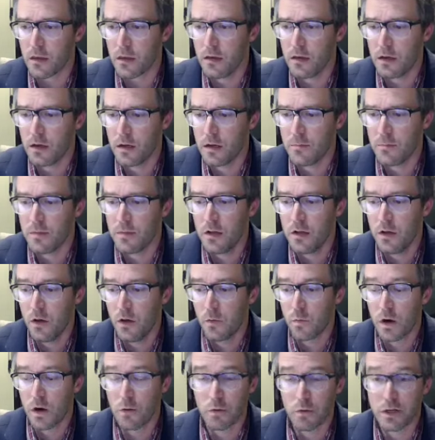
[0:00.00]

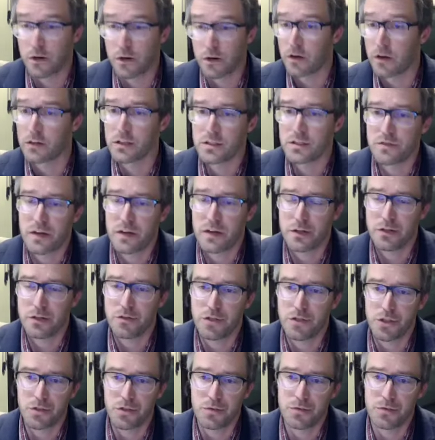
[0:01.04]
where regardless of how you
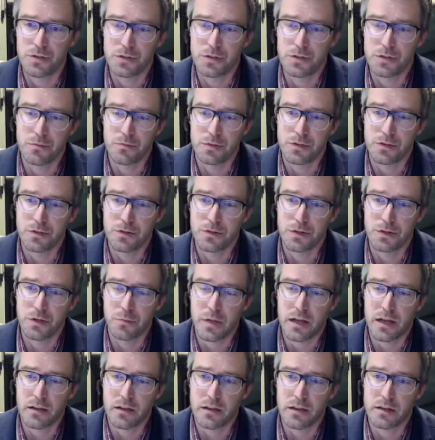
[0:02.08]
choose to return your
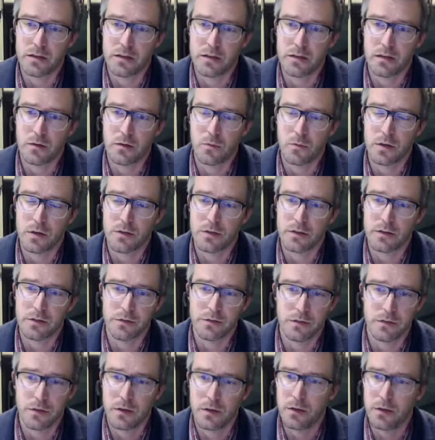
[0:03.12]
ballot, whether
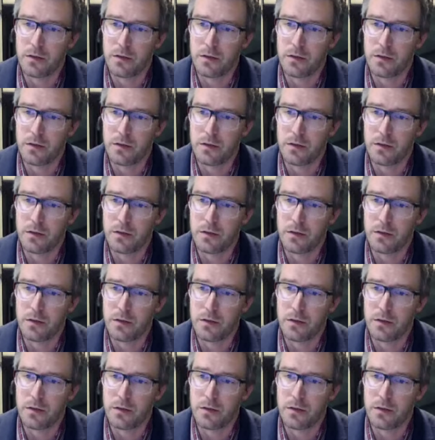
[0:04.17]
it's